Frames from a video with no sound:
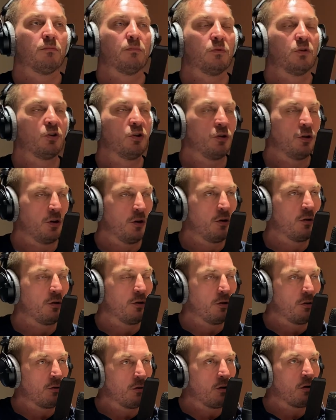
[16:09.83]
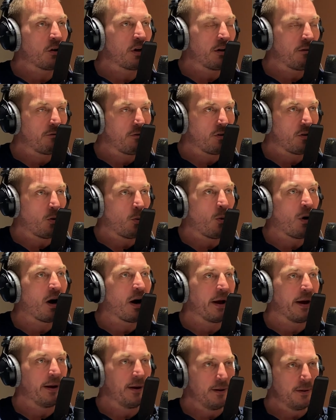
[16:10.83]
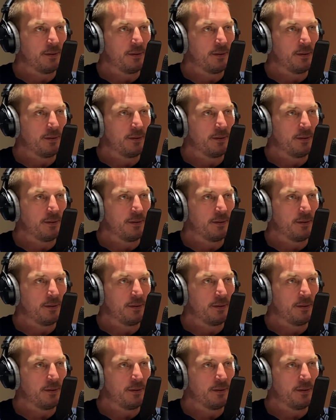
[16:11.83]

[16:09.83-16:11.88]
So you're looking for the why.